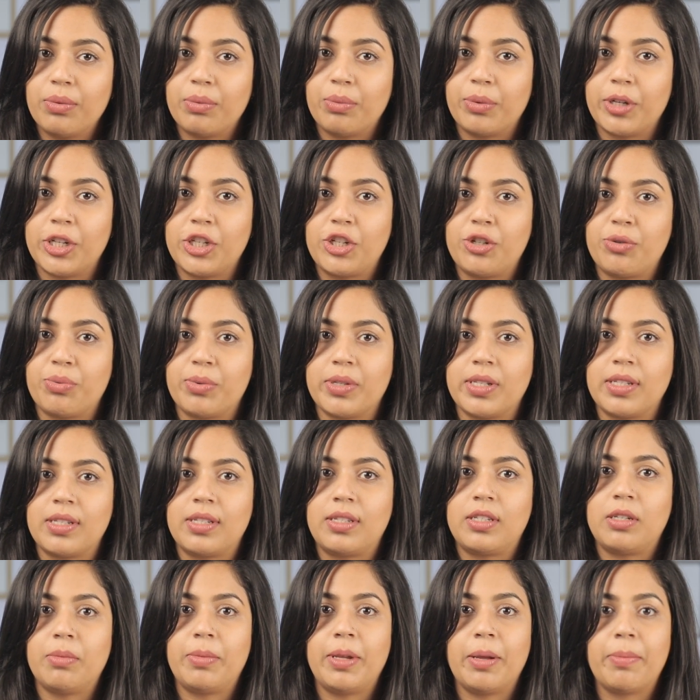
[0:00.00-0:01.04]
which
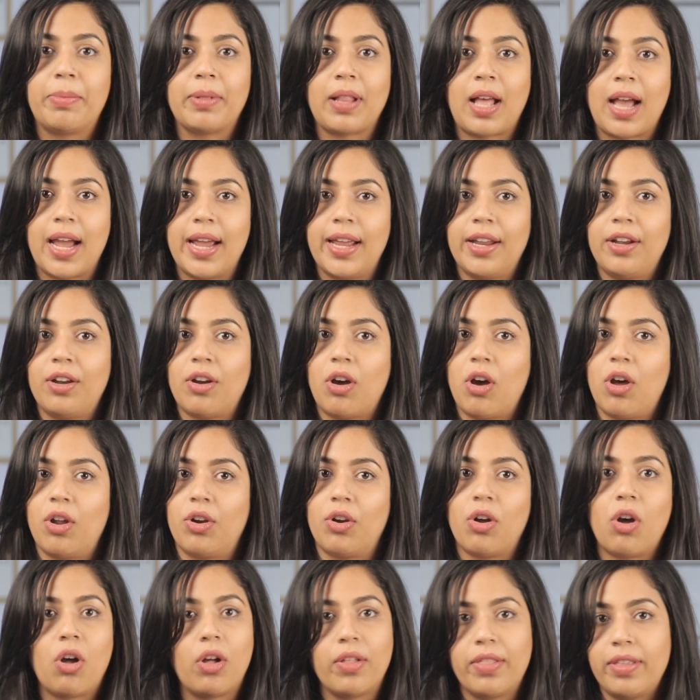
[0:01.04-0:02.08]
was to be applied on
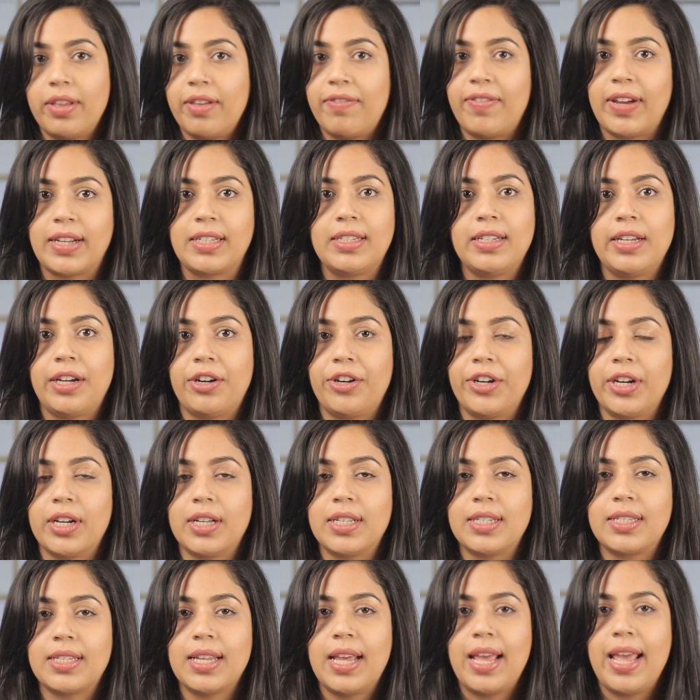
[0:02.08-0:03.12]
all the affected
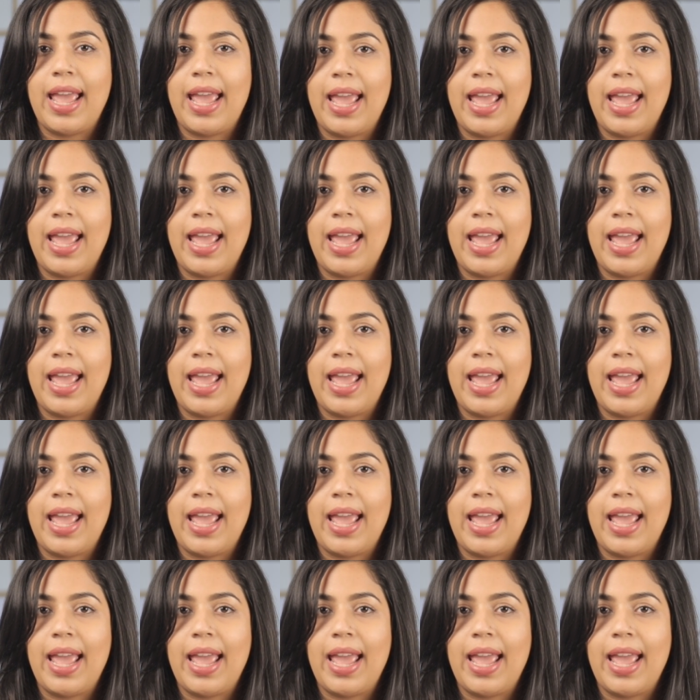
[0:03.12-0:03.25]
areas,